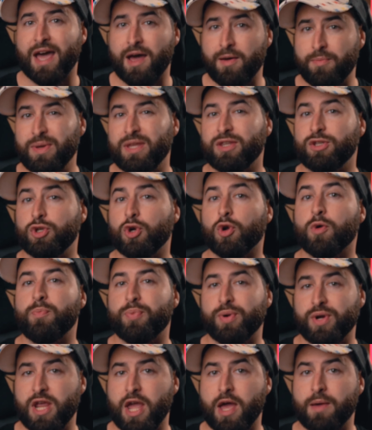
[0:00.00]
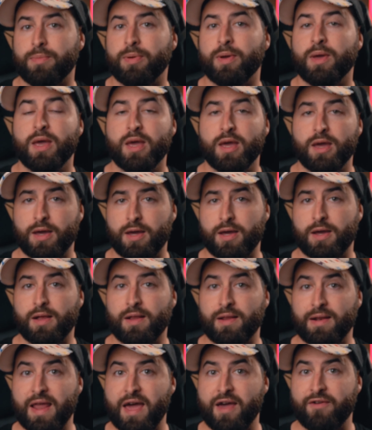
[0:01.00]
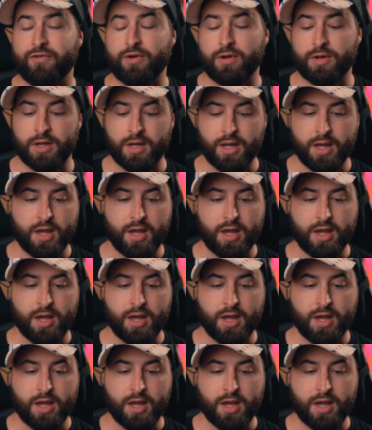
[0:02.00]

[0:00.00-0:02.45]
a bit your preamp level.